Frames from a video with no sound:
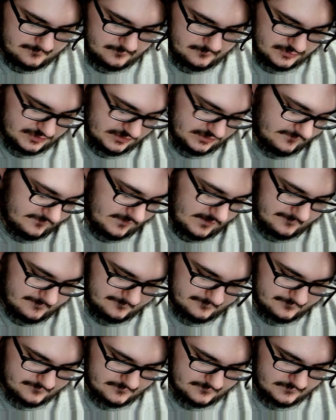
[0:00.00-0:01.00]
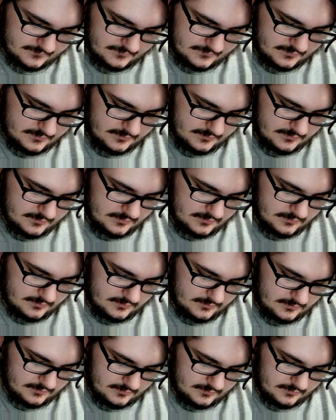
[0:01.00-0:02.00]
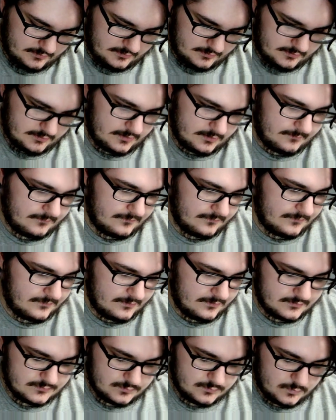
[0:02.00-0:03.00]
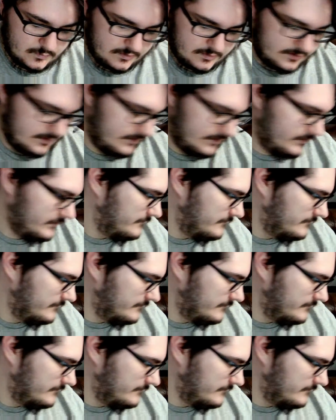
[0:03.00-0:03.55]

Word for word: which is fine. Um, there's one.